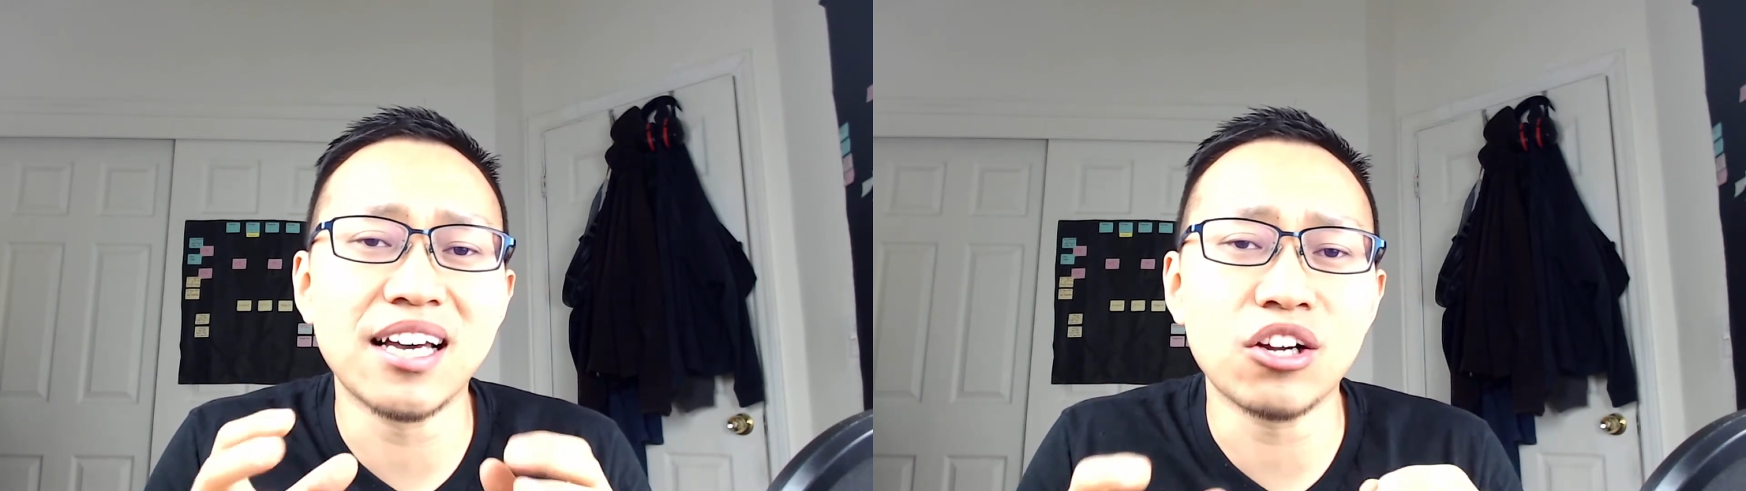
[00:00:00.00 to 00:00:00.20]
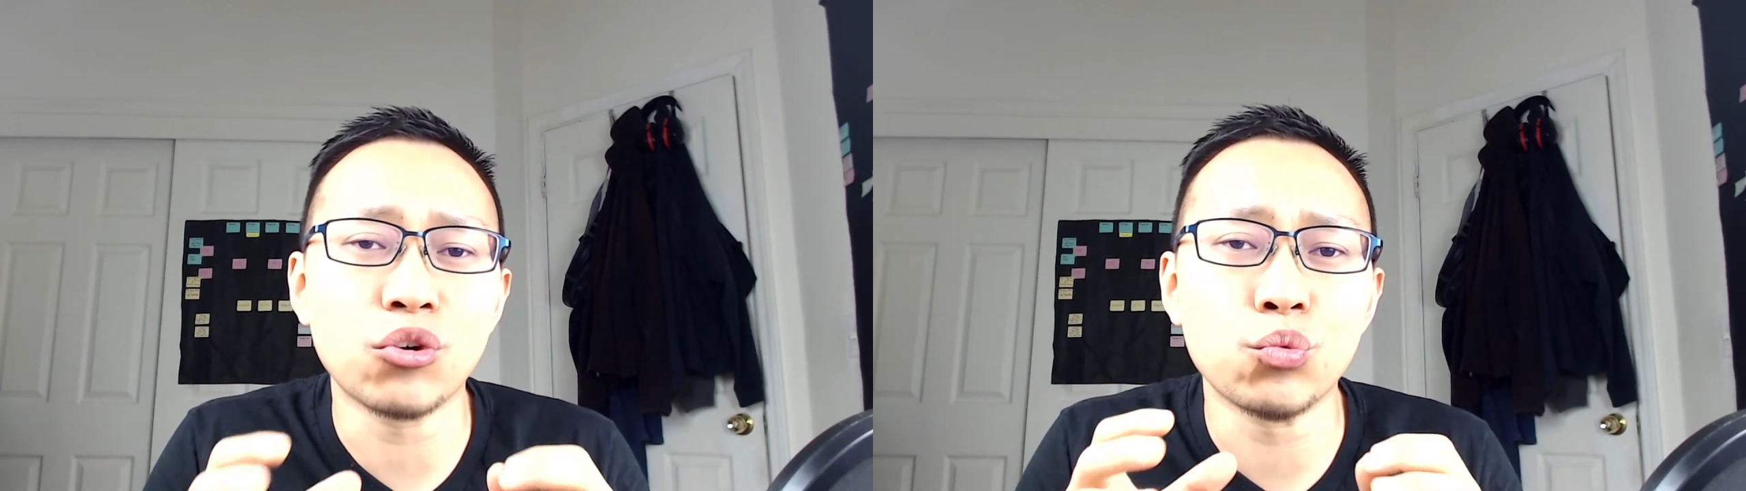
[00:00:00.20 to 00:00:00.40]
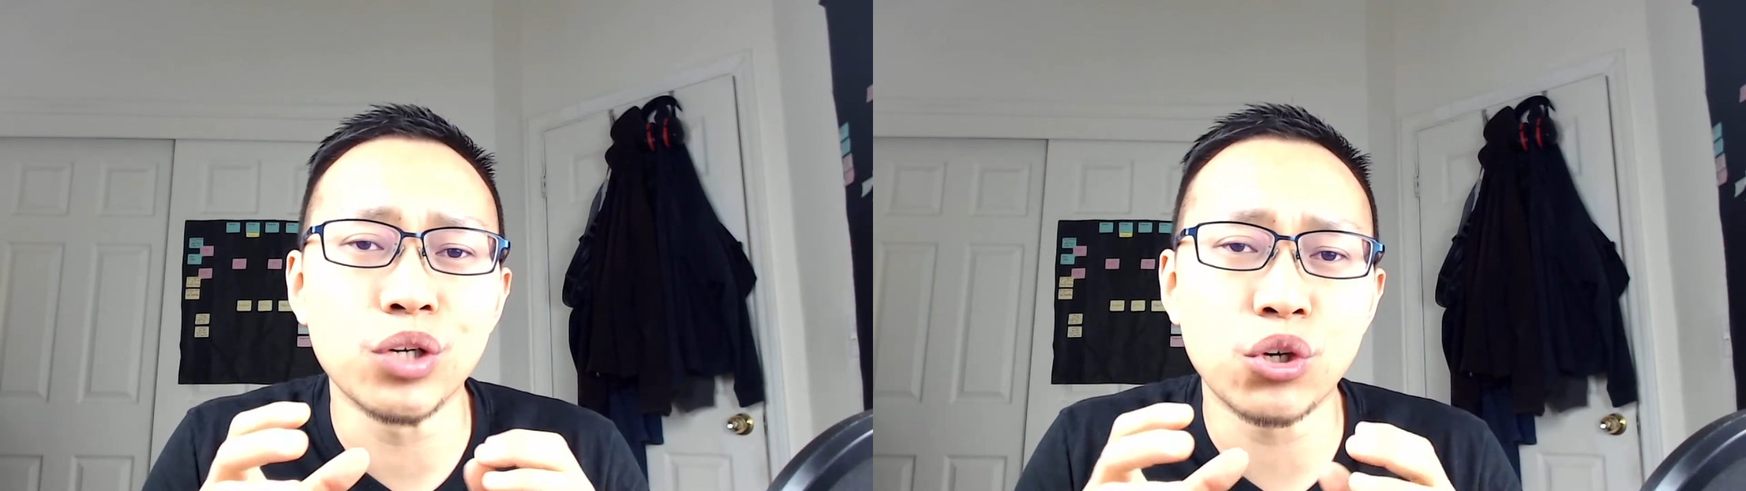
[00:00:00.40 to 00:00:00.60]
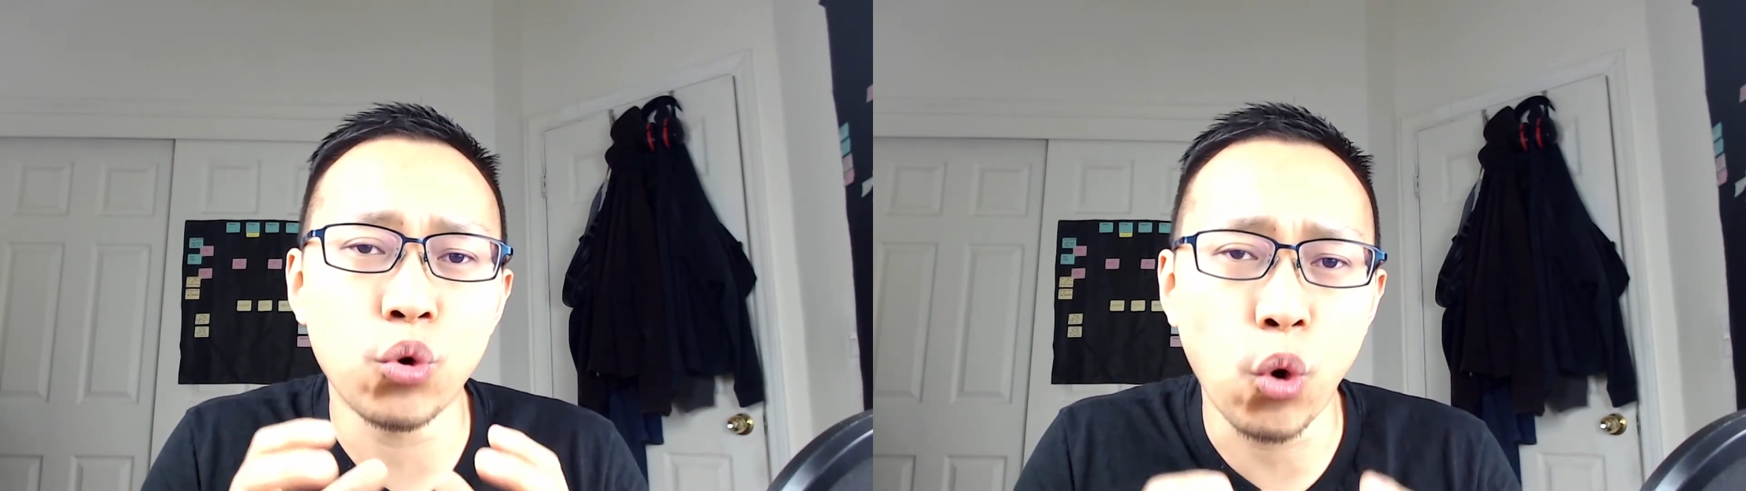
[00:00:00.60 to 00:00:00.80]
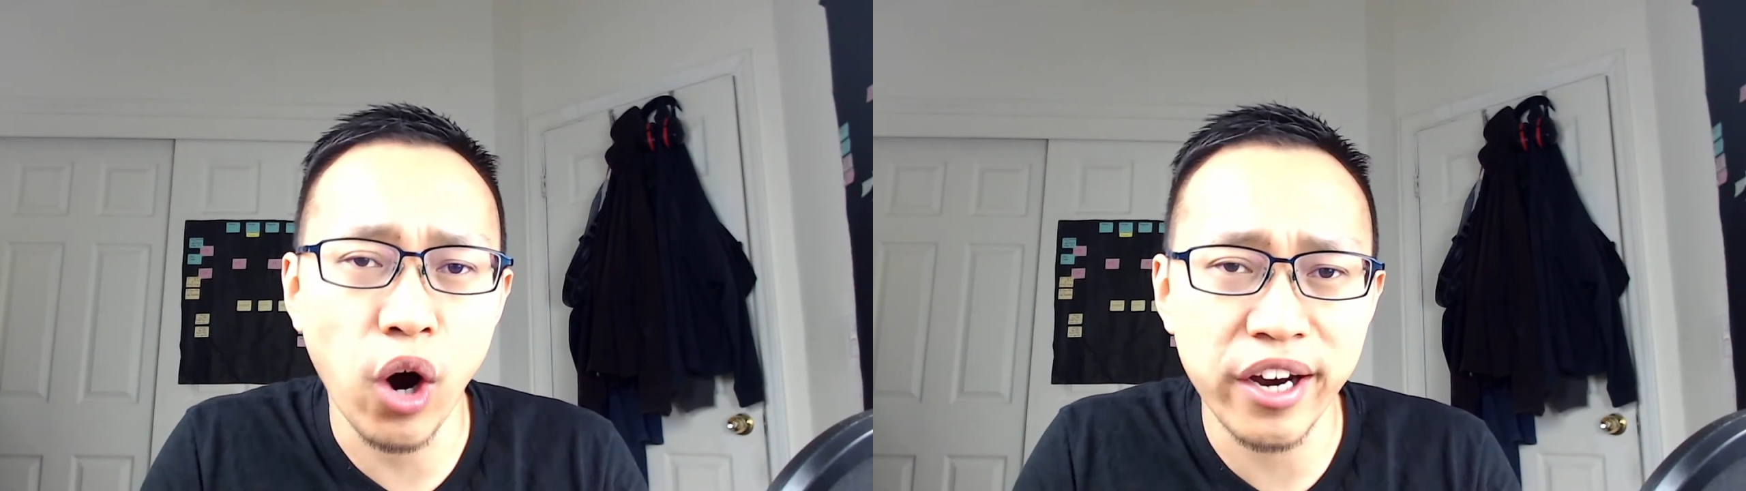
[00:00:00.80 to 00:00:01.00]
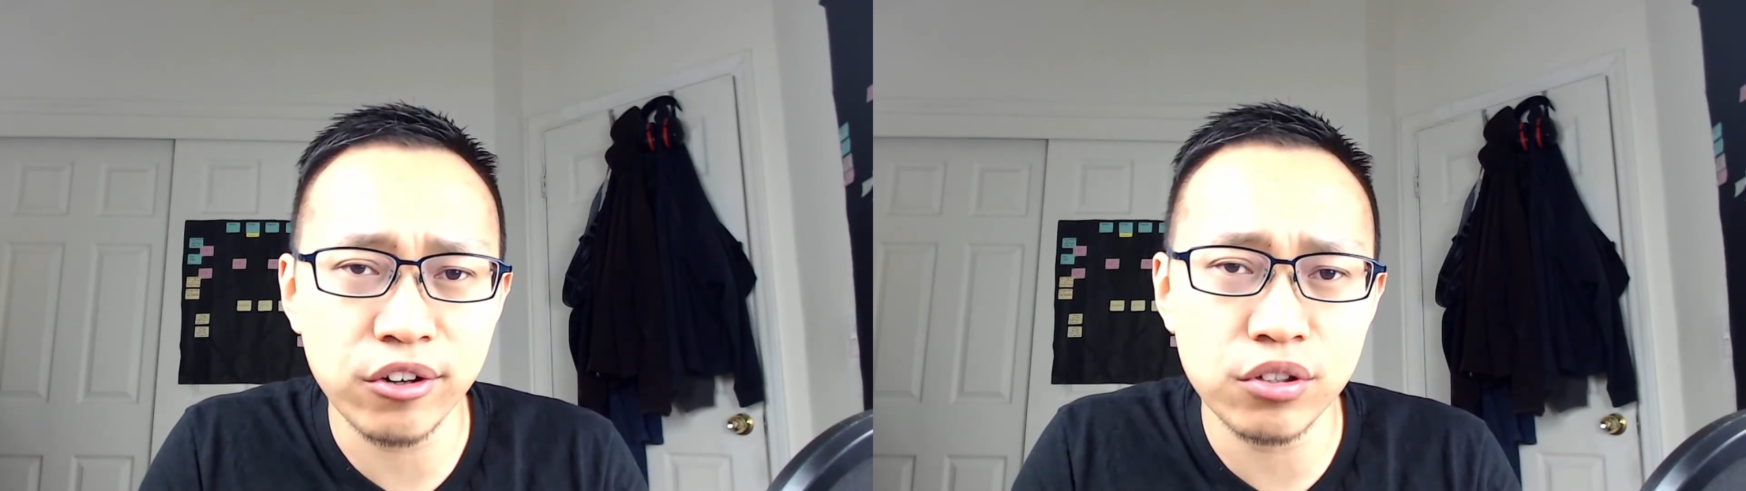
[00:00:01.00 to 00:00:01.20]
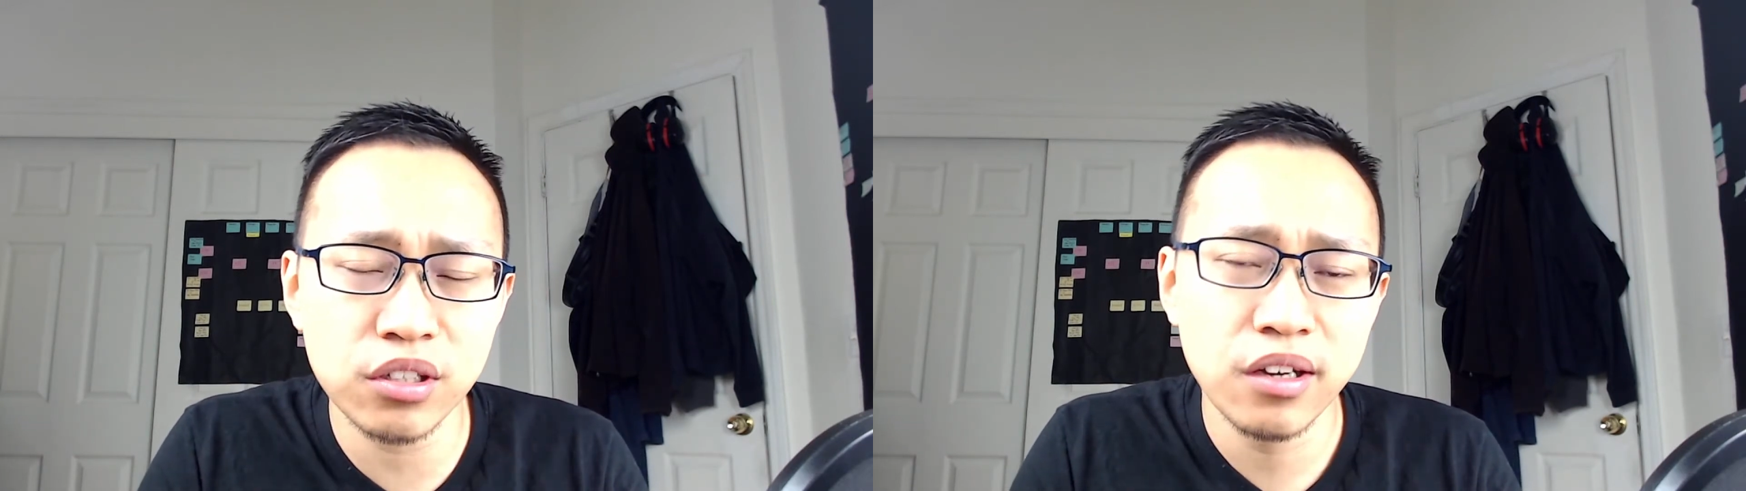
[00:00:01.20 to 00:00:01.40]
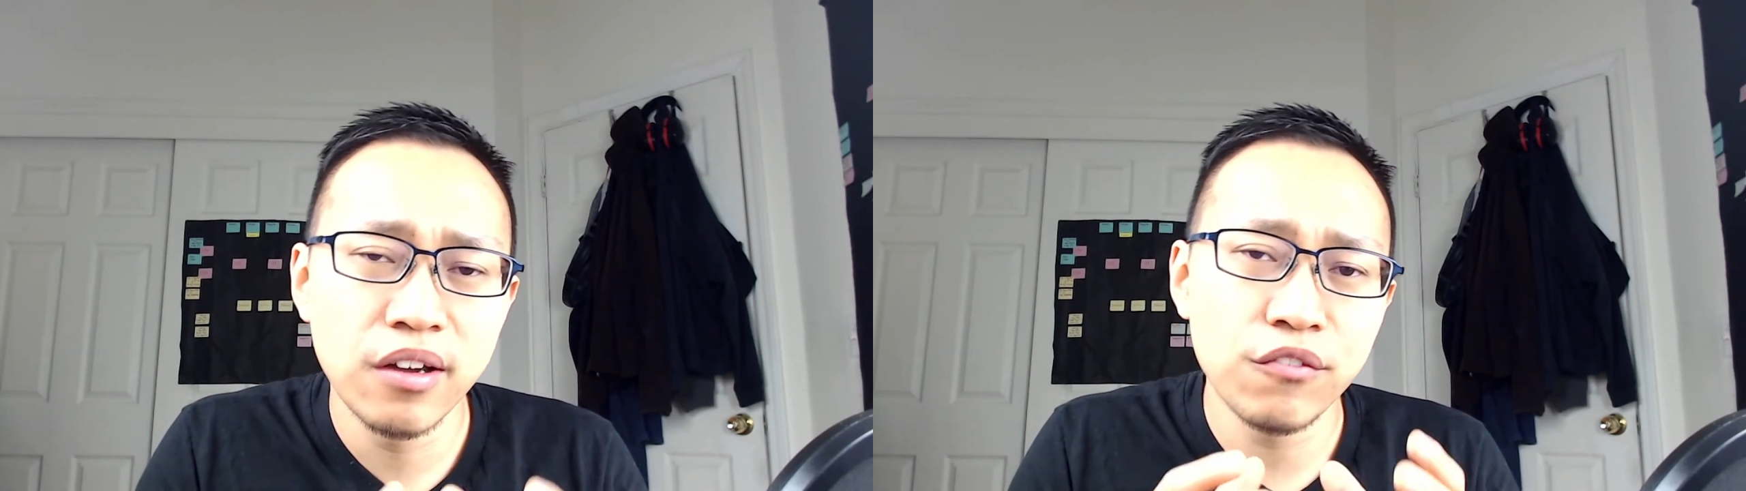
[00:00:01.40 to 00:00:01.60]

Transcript: that are required